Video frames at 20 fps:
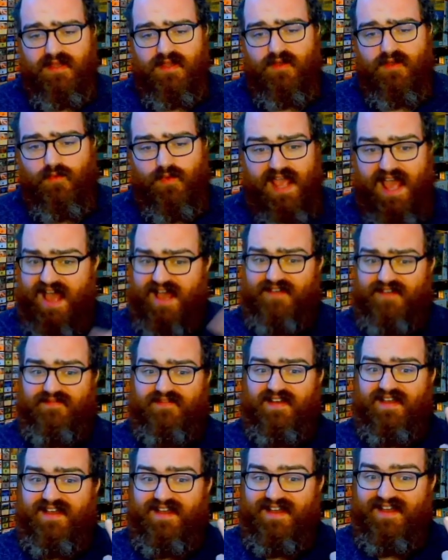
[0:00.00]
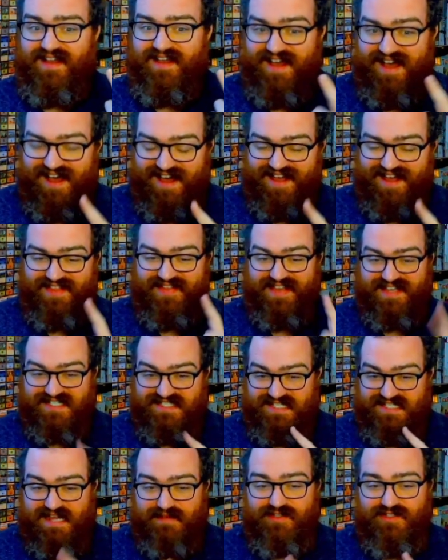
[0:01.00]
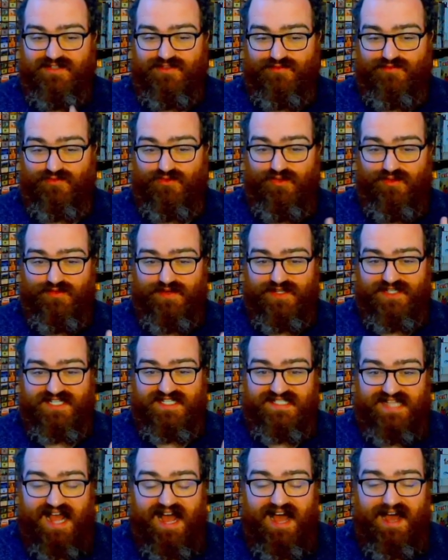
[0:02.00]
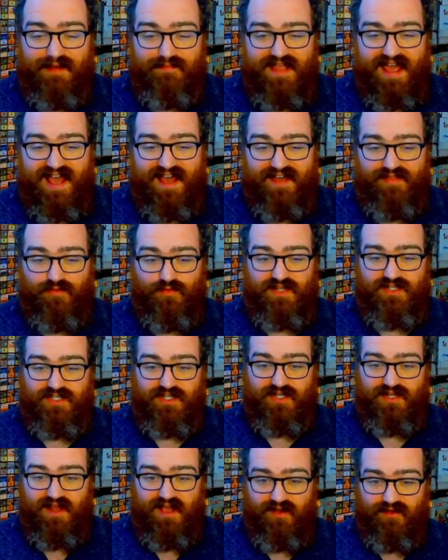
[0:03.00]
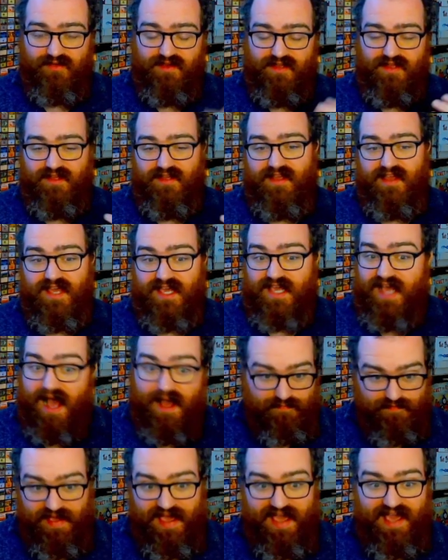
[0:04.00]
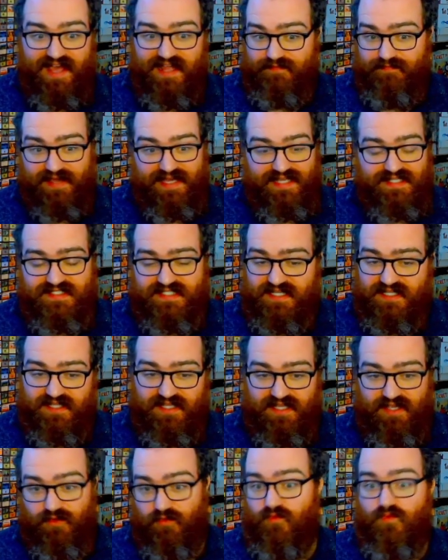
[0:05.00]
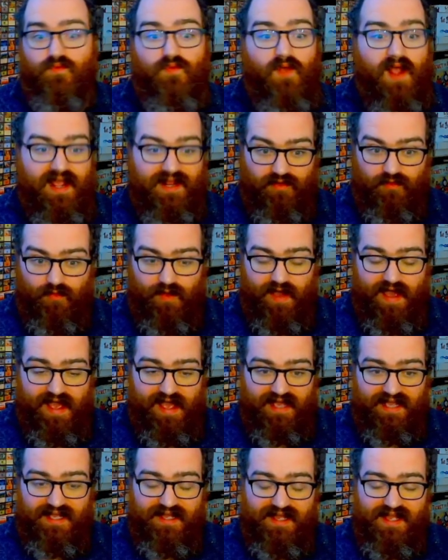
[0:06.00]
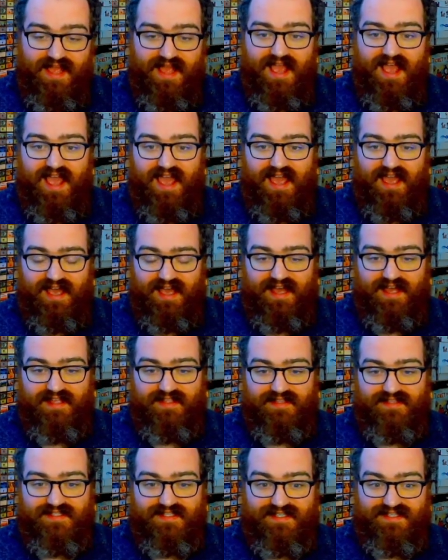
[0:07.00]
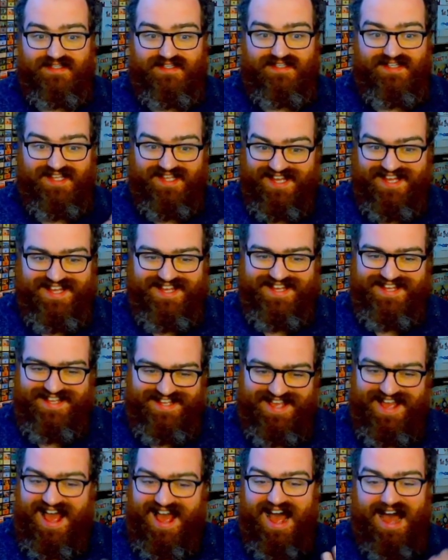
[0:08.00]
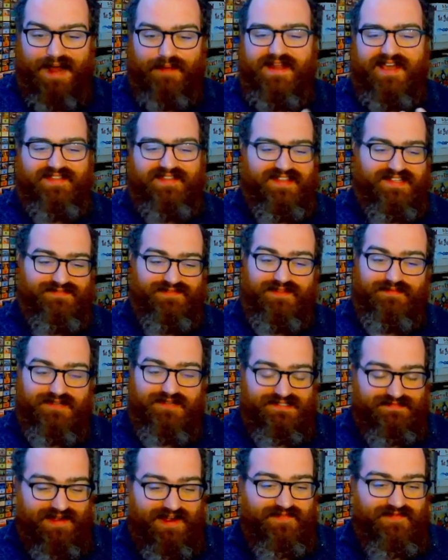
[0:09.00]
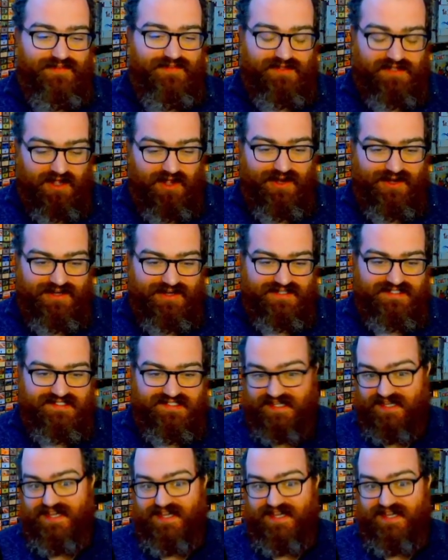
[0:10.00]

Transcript: We have the exception to the rule, which is Omnath, which, got banned basically right away. And Omnath is one of the most powerful cards